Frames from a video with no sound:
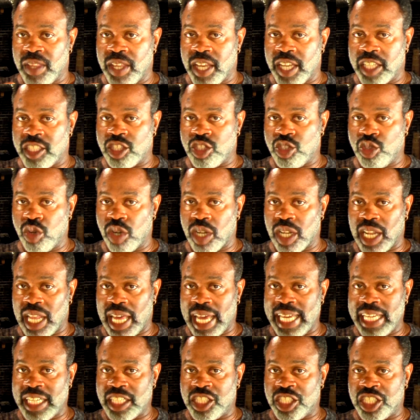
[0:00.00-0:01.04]
and just do a
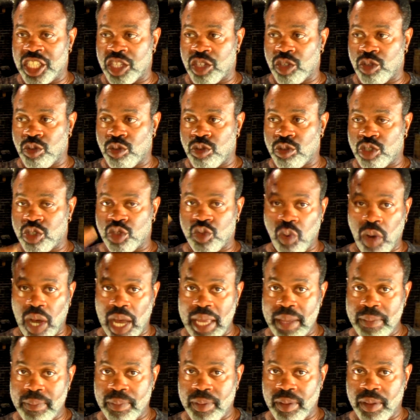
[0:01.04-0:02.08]
light, gentle
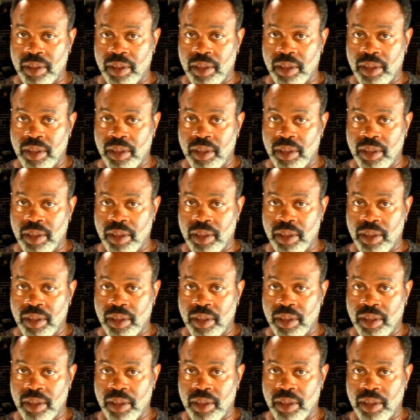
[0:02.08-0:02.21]
swipe,